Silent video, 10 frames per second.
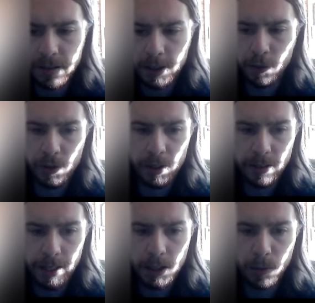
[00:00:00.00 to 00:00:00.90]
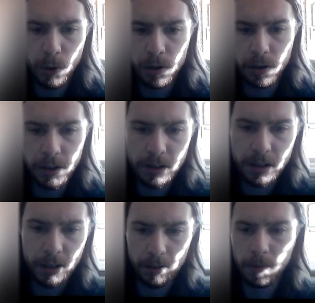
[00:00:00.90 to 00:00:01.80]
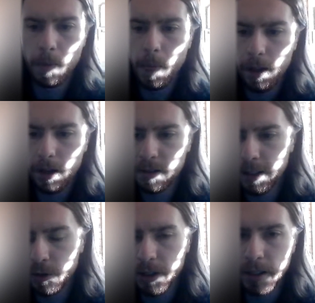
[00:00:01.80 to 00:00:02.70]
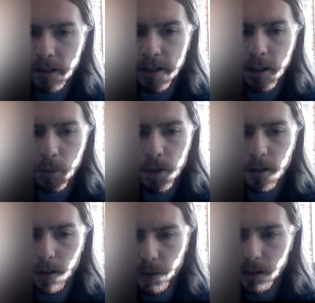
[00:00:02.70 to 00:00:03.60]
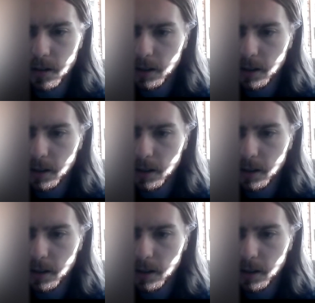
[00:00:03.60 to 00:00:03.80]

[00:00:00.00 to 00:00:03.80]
different, it's anti-modern, it's a segregated settlement that's